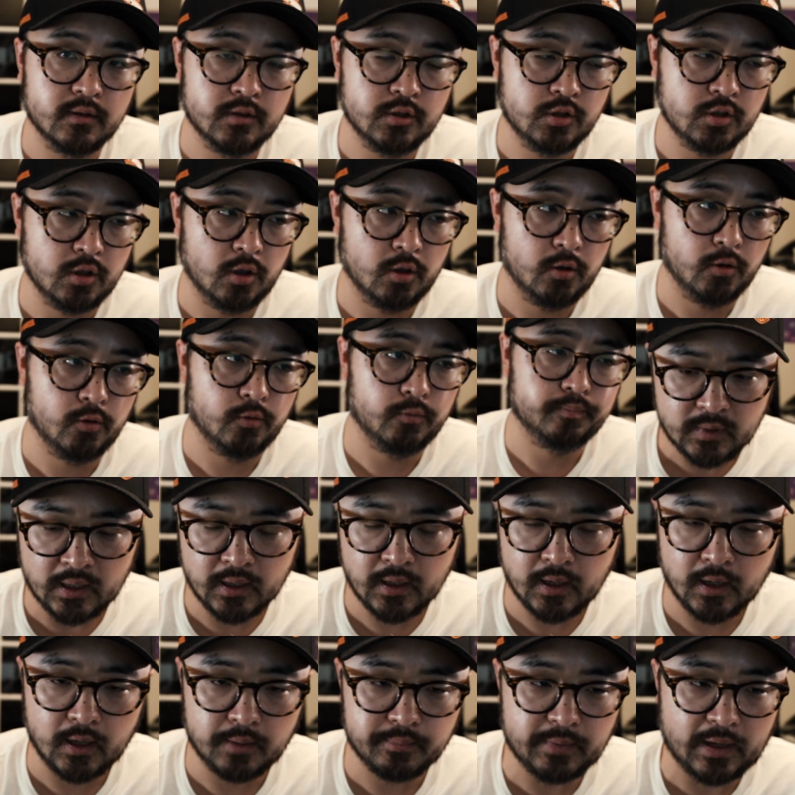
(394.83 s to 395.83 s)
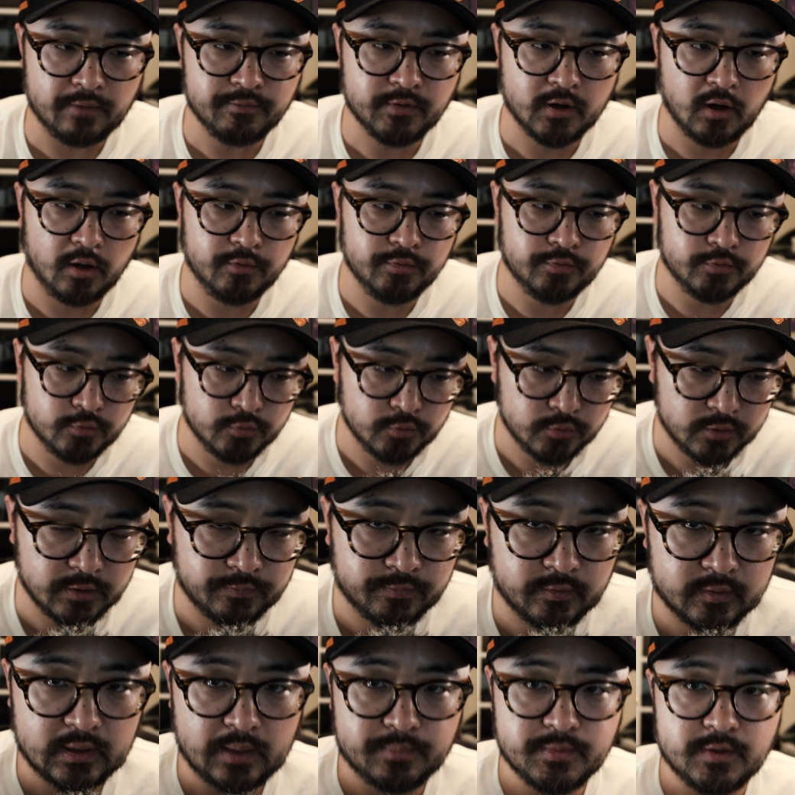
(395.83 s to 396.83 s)
So I've gone through
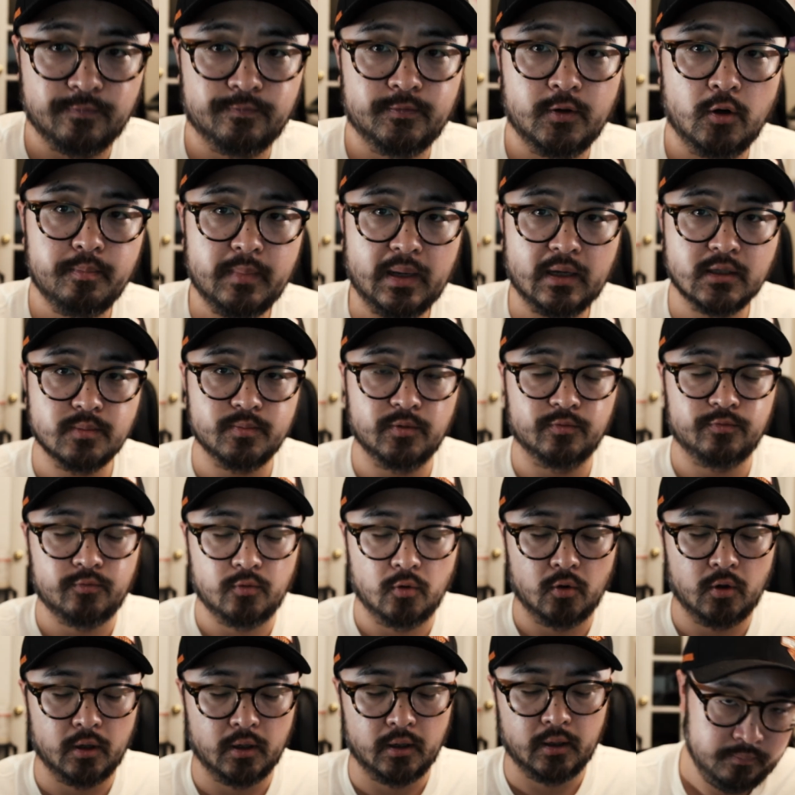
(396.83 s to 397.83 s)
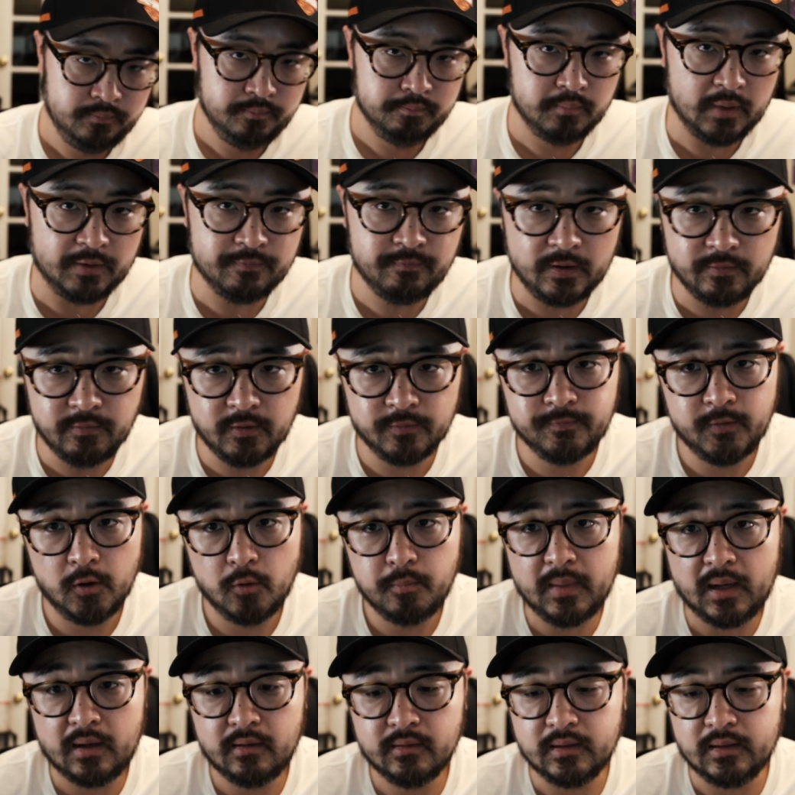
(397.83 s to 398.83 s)
different types of phone mounts before. My favorite
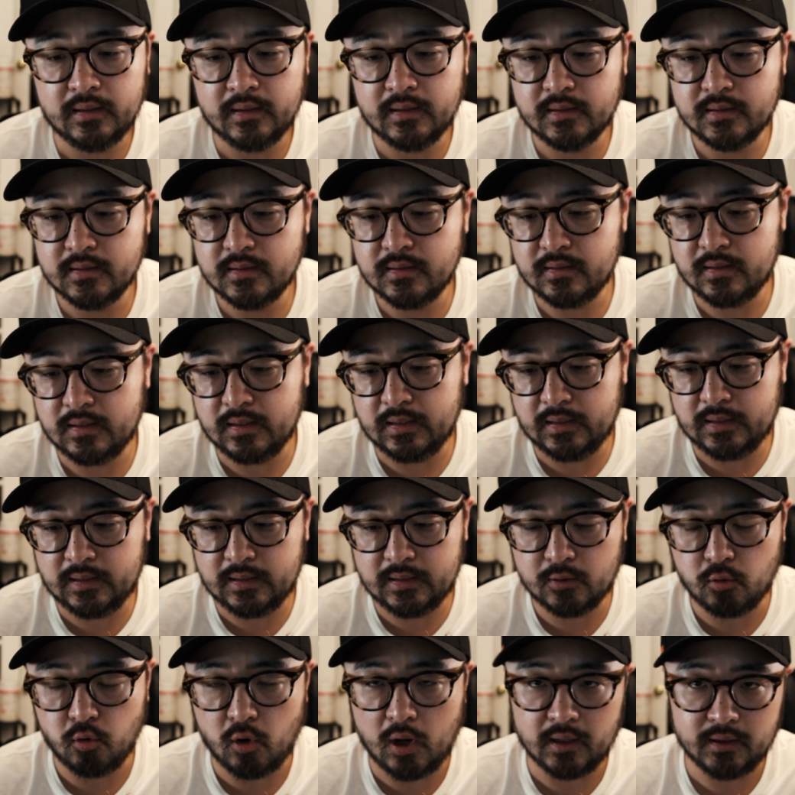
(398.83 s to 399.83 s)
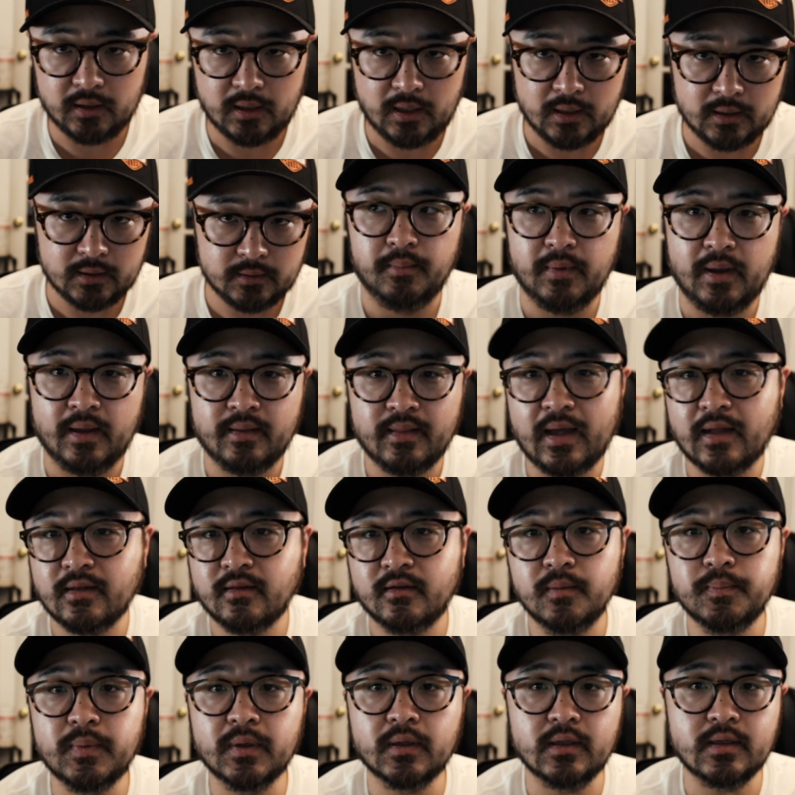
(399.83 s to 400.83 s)
phone mount is the quad lock, and that
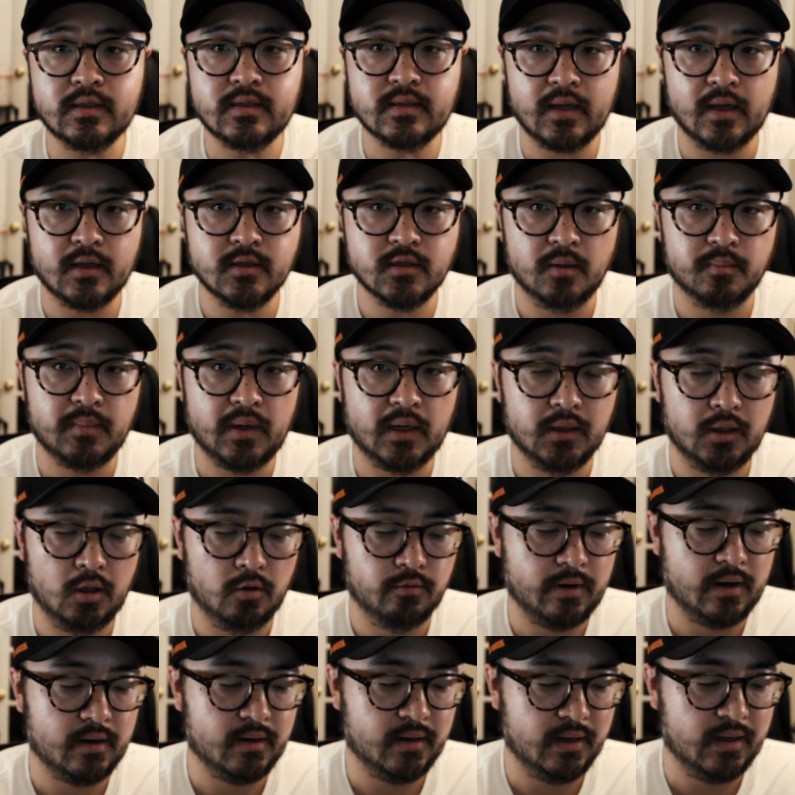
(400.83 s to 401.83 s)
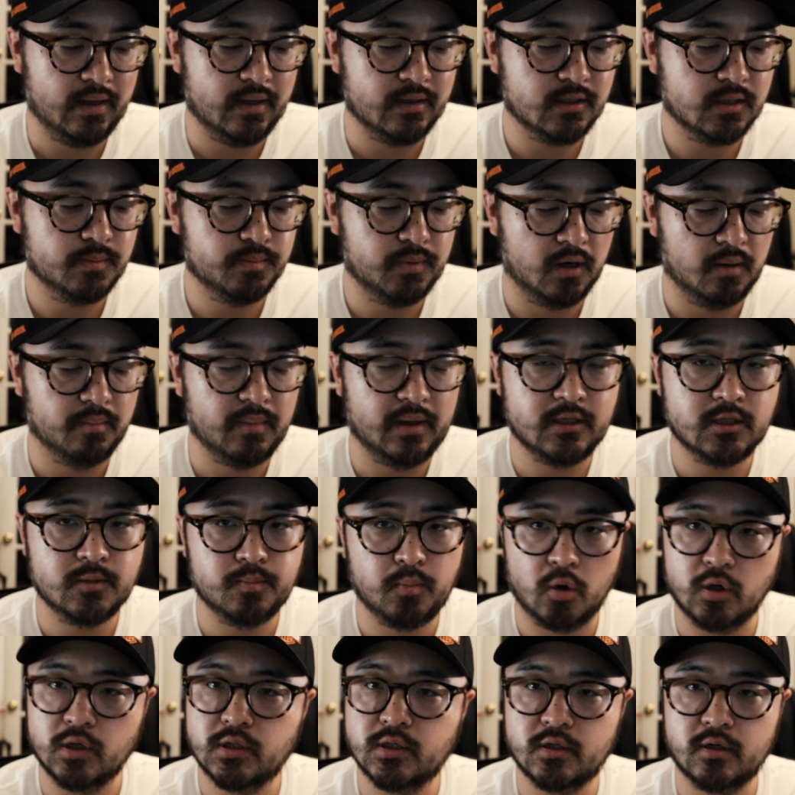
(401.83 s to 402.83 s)
typically stays on my Lowrider S, but on my
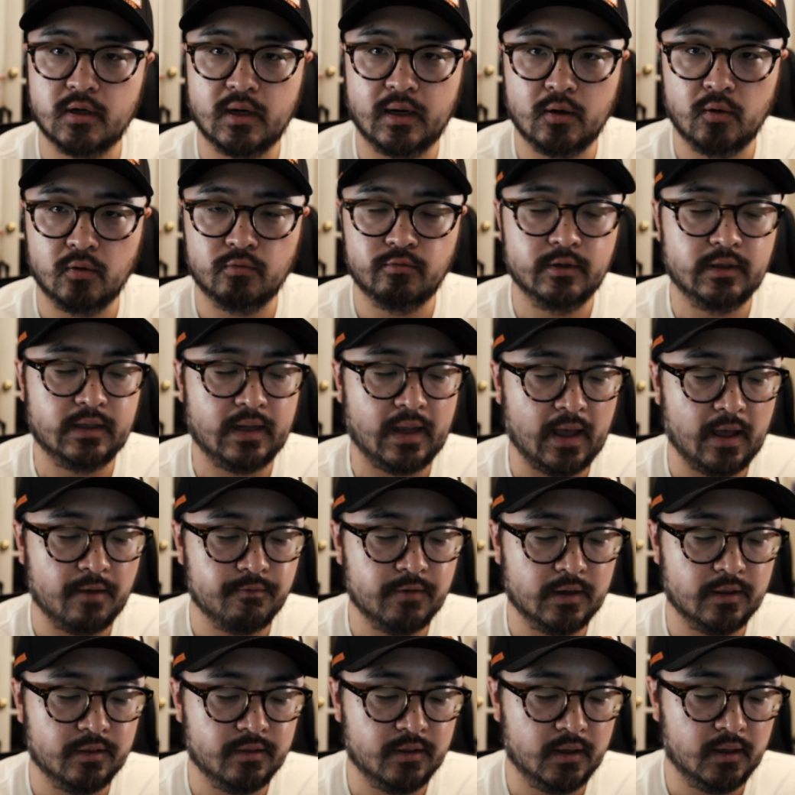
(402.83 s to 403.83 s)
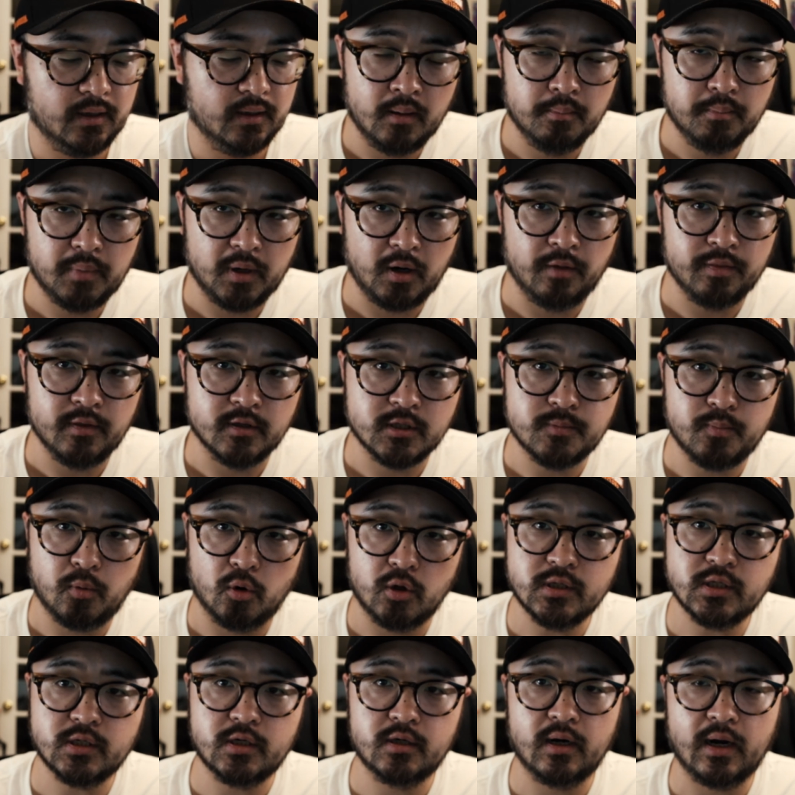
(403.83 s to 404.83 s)
Sportster, I don't really have anything. But on the
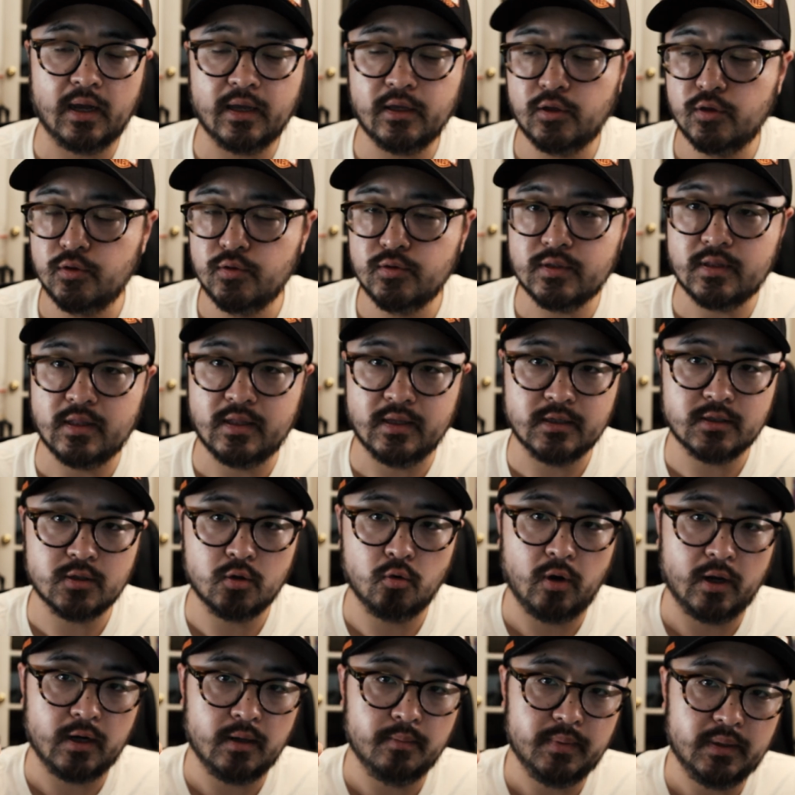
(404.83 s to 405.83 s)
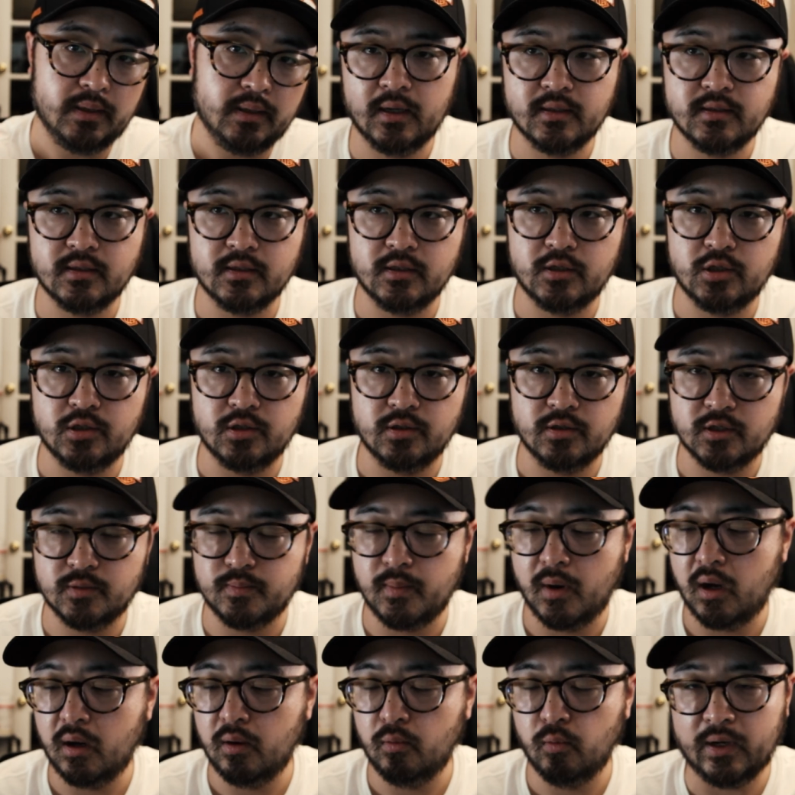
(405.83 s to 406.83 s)
Sportster, I use this quite a bit because it's
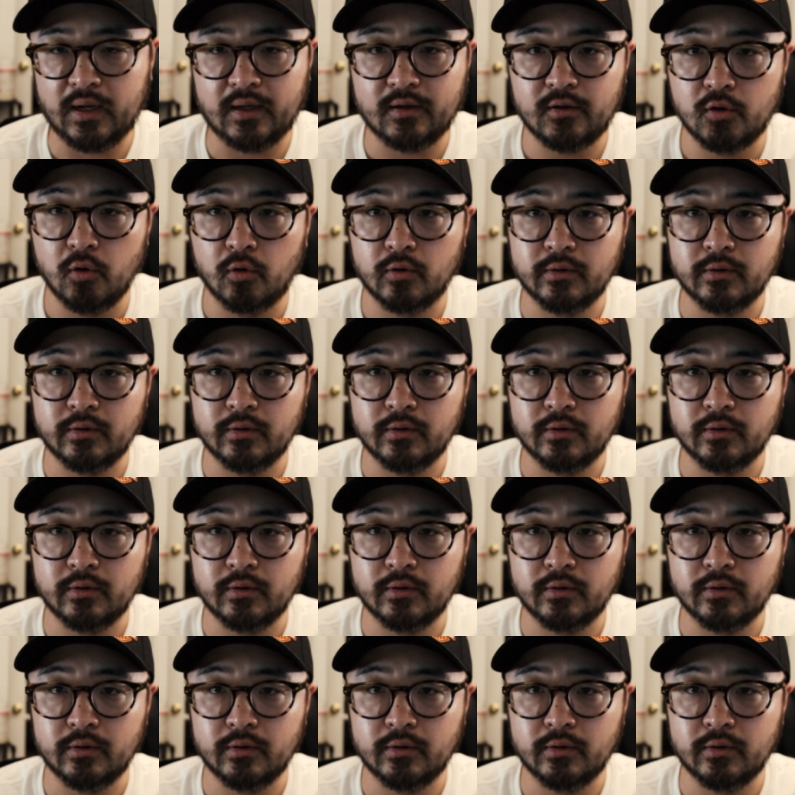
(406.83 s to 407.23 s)
small. When I don't